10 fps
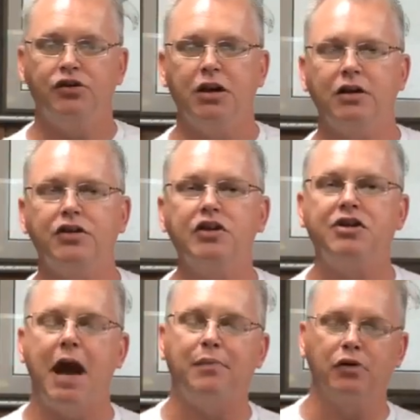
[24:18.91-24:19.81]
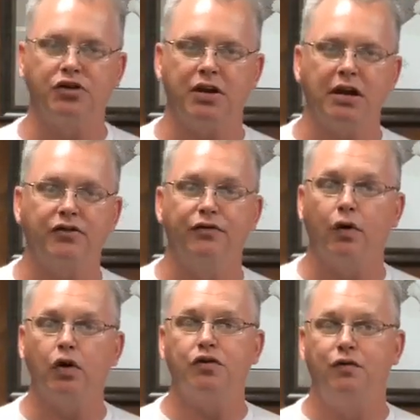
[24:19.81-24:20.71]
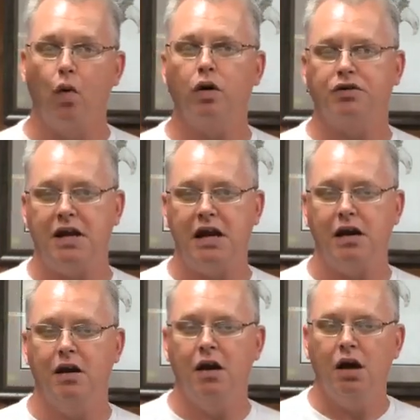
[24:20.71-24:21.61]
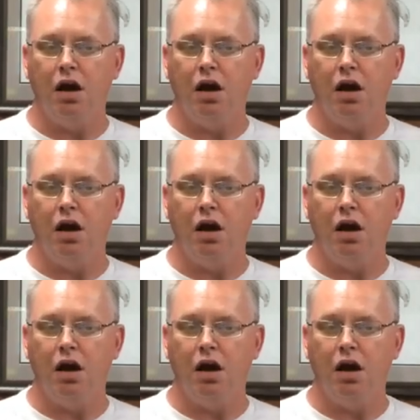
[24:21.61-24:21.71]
In Genesis chapter 6, verse 14,